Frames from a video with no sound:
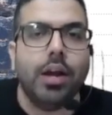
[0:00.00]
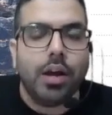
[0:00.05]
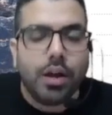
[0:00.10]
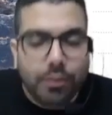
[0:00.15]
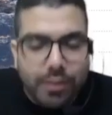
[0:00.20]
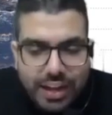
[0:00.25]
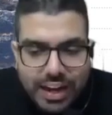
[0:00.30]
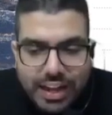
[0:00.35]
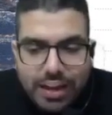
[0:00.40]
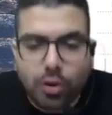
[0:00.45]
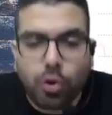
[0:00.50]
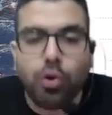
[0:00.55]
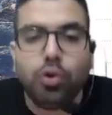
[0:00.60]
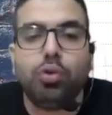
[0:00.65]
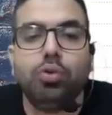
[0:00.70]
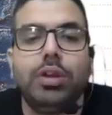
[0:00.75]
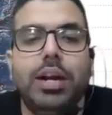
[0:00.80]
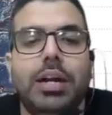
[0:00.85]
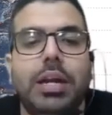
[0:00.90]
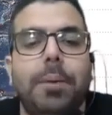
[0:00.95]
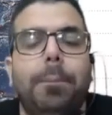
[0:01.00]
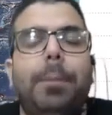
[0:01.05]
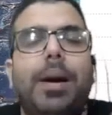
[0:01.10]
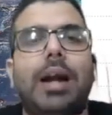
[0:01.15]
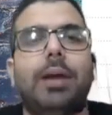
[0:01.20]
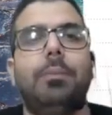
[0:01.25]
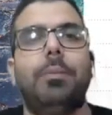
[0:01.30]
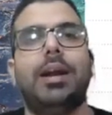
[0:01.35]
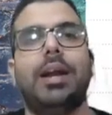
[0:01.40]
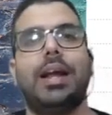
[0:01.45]
When I go to the
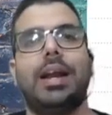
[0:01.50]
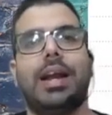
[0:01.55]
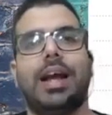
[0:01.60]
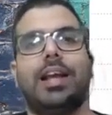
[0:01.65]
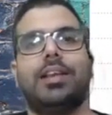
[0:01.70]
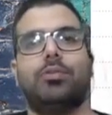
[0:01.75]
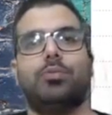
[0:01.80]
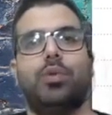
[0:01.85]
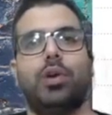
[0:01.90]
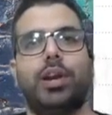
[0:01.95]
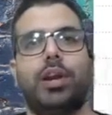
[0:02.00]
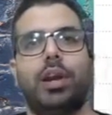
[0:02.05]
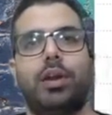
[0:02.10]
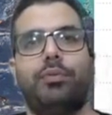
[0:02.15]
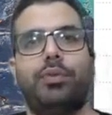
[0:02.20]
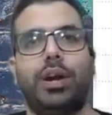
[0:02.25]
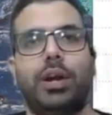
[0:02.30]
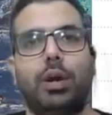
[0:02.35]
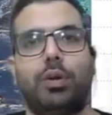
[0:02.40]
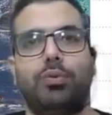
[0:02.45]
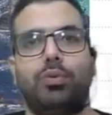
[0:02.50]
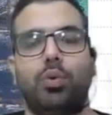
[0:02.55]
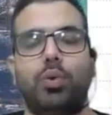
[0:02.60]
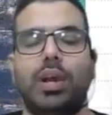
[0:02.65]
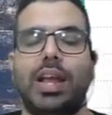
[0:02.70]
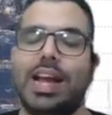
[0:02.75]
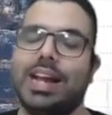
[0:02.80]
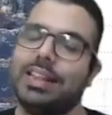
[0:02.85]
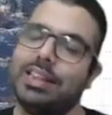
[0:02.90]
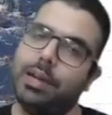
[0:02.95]
department and ask for a refund of 2
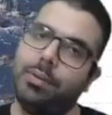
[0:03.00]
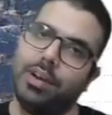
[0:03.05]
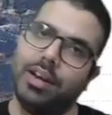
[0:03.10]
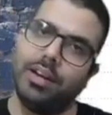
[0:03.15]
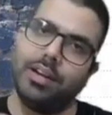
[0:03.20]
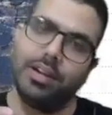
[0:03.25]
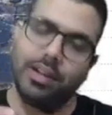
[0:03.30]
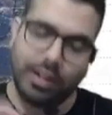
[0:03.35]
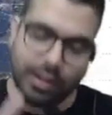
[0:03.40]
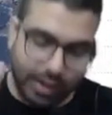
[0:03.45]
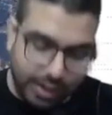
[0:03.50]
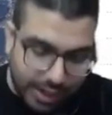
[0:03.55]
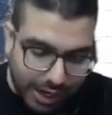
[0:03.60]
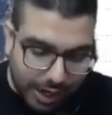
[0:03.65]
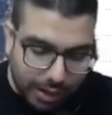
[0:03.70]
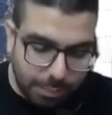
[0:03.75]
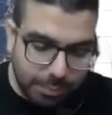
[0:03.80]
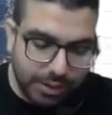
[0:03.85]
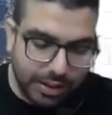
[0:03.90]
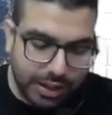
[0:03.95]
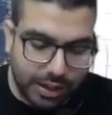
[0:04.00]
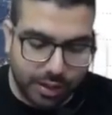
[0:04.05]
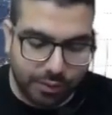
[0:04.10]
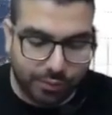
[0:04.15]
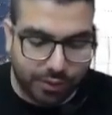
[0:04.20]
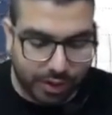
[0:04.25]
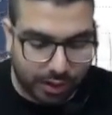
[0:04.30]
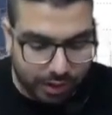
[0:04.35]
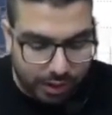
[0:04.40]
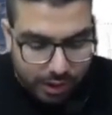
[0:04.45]
lakh, they will grant me the
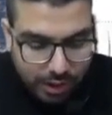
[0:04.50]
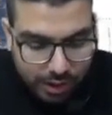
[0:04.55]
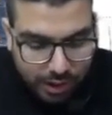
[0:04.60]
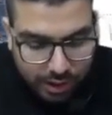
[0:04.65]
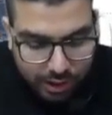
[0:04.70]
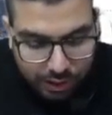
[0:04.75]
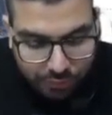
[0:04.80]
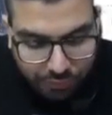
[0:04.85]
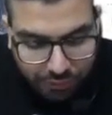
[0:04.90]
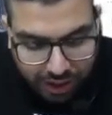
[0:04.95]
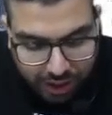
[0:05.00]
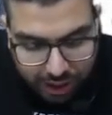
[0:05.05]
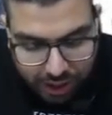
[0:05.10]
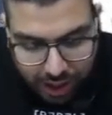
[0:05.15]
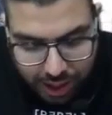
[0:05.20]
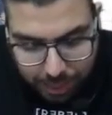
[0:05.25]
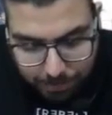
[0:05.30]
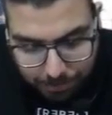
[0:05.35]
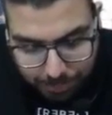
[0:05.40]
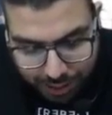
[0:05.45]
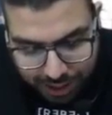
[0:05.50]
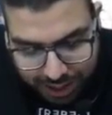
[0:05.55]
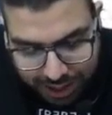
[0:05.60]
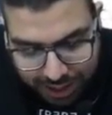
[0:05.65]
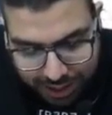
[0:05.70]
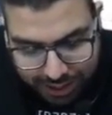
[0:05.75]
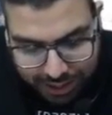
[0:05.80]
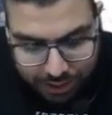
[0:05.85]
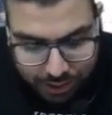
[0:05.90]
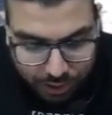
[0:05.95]
refund. Refund
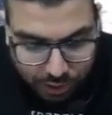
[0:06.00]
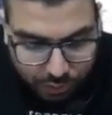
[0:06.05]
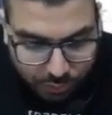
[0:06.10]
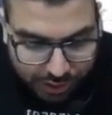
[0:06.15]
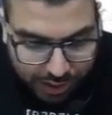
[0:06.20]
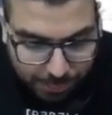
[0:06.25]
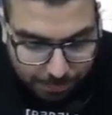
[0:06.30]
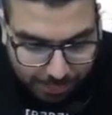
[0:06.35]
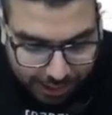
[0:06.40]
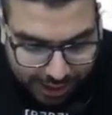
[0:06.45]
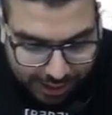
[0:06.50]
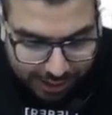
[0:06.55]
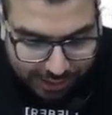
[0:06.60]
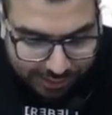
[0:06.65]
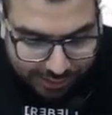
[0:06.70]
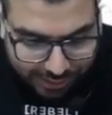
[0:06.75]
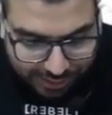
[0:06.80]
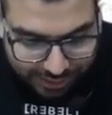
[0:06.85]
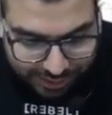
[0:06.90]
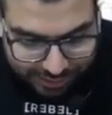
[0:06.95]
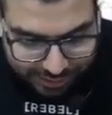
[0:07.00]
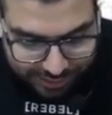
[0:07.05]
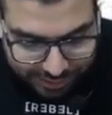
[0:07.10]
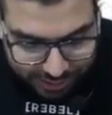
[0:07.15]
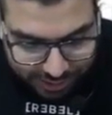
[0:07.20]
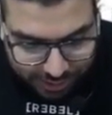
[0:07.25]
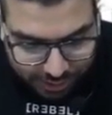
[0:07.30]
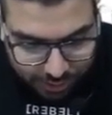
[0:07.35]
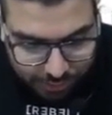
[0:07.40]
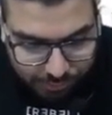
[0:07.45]
apply, you will apply in
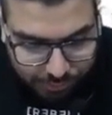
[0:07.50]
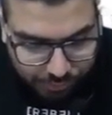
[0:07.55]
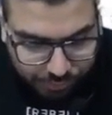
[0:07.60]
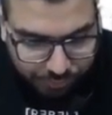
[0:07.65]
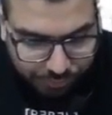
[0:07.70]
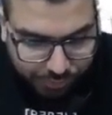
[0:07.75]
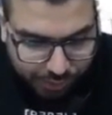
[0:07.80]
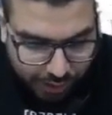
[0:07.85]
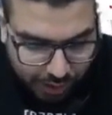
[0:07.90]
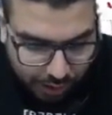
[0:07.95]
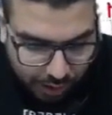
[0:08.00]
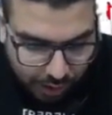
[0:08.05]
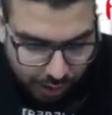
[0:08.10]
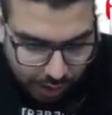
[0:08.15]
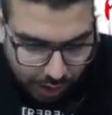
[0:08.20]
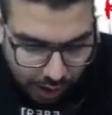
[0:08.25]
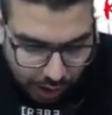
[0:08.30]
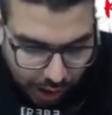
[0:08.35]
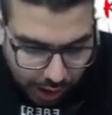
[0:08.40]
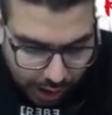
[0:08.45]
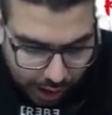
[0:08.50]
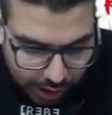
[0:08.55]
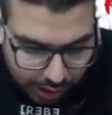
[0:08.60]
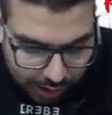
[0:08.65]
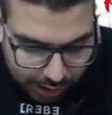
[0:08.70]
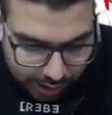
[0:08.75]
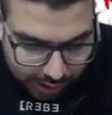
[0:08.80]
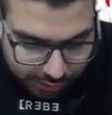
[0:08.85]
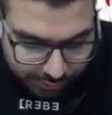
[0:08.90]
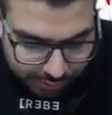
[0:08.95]
GST
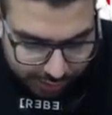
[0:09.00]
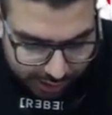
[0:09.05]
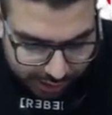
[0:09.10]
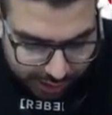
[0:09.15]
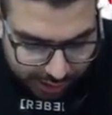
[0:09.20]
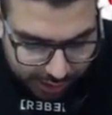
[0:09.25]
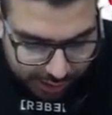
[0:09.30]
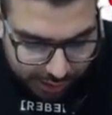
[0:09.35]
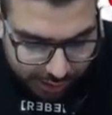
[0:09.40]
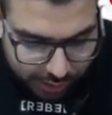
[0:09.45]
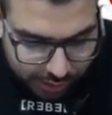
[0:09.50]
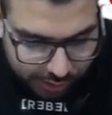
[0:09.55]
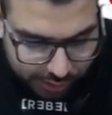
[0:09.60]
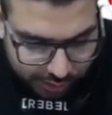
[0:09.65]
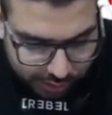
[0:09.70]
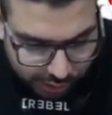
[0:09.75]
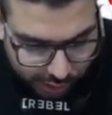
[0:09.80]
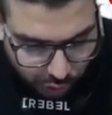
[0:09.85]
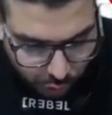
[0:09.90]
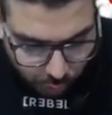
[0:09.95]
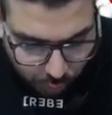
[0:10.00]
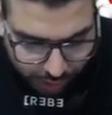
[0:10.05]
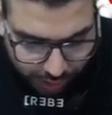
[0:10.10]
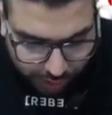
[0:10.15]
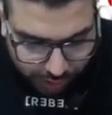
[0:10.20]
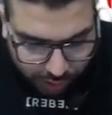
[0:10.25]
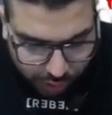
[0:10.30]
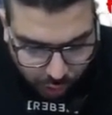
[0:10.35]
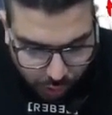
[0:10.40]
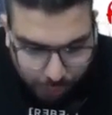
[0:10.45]
RFD 01.
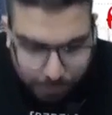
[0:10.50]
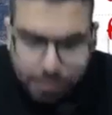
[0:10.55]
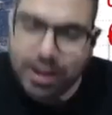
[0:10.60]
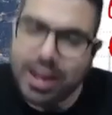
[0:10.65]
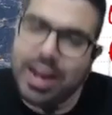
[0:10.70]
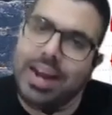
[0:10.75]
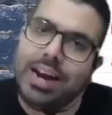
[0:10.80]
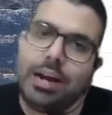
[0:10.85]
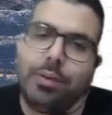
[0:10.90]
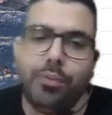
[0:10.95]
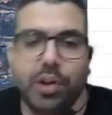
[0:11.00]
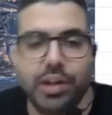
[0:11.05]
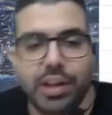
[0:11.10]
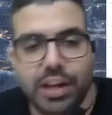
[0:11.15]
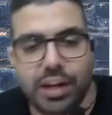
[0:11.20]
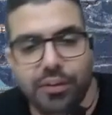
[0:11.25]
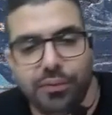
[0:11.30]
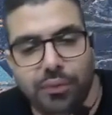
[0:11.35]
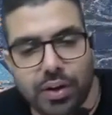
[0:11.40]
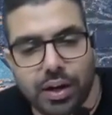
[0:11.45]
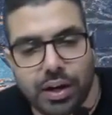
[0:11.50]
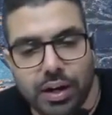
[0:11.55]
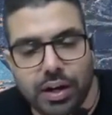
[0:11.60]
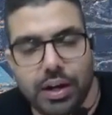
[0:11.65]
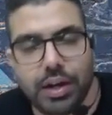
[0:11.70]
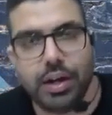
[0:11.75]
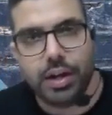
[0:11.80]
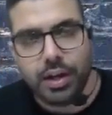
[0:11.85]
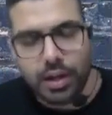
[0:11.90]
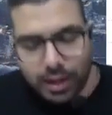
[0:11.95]
You applied for the
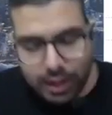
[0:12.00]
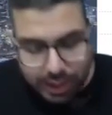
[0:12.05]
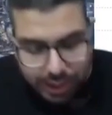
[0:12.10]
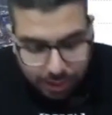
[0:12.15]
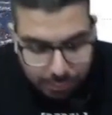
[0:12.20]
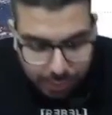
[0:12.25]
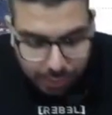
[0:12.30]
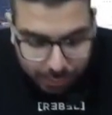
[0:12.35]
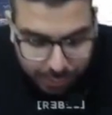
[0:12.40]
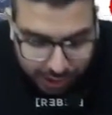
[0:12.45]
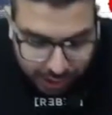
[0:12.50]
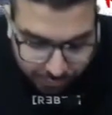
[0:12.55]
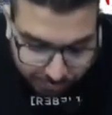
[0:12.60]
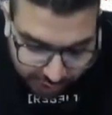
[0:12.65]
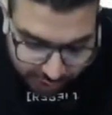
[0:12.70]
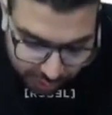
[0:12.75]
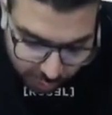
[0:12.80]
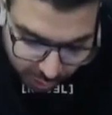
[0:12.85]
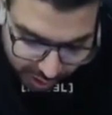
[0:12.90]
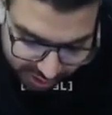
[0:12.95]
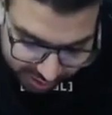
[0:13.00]
refund and Baba refund was